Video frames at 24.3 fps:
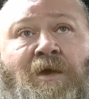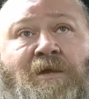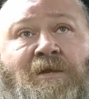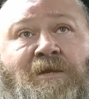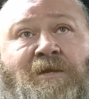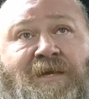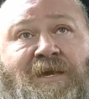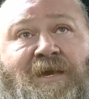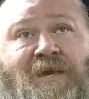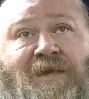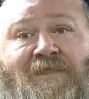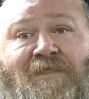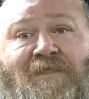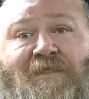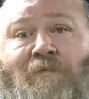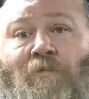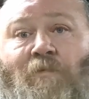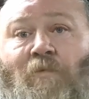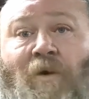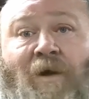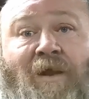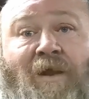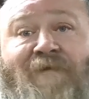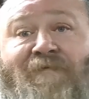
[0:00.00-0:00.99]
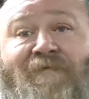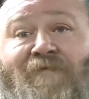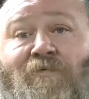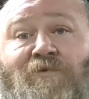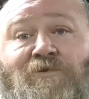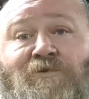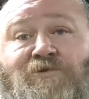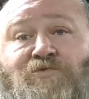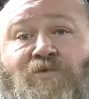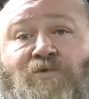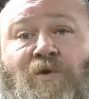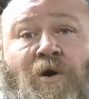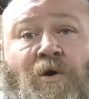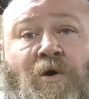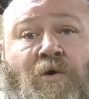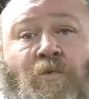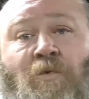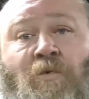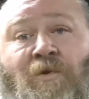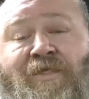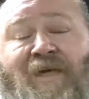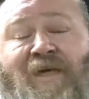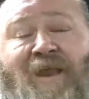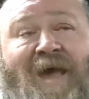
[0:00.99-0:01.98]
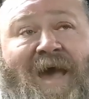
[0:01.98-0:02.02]
to get whatever was wrong
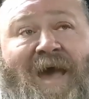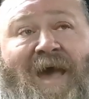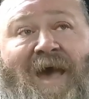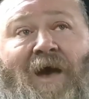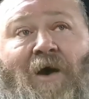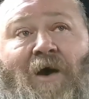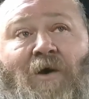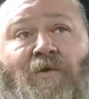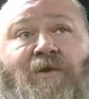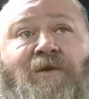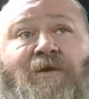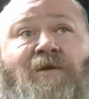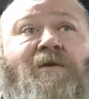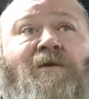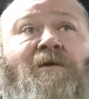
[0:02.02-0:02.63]
with it out